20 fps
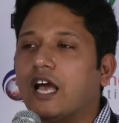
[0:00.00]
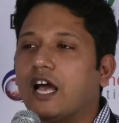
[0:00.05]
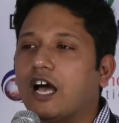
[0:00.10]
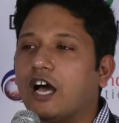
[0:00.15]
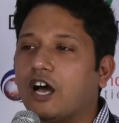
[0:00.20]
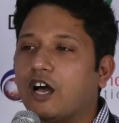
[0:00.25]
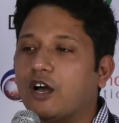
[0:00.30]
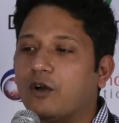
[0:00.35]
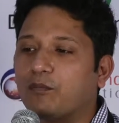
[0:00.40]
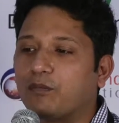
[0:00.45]

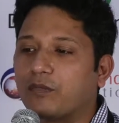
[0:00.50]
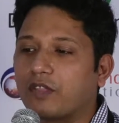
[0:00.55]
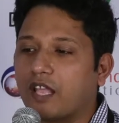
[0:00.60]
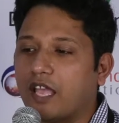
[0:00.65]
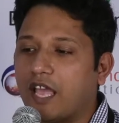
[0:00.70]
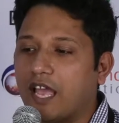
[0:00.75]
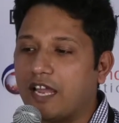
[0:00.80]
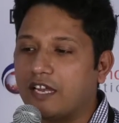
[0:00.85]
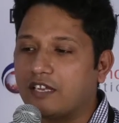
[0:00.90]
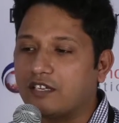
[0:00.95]
Um,
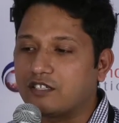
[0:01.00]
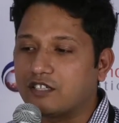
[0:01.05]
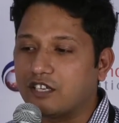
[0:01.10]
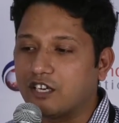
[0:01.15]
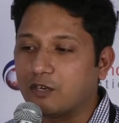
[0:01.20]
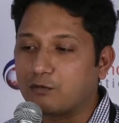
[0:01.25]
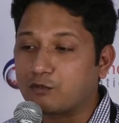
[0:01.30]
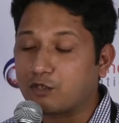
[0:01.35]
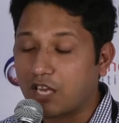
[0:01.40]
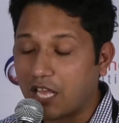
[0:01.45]
and
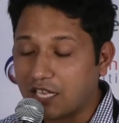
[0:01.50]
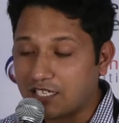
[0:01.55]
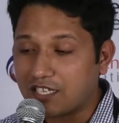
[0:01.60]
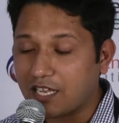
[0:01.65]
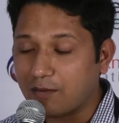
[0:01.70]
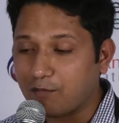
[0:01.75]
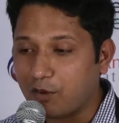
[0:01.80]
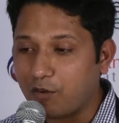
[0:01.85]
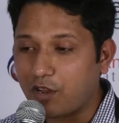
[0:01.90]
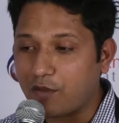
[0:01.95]
uh, so last
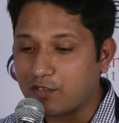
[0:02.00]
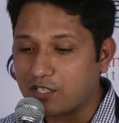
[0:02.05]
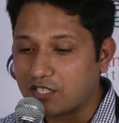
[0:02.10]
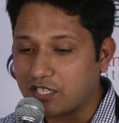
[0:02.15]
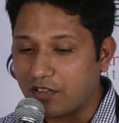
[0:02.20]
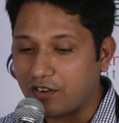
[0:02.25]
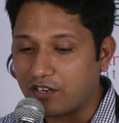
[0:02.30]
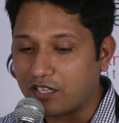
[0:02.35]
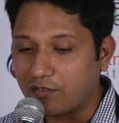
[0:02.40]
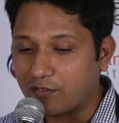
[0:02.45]
time when I was there,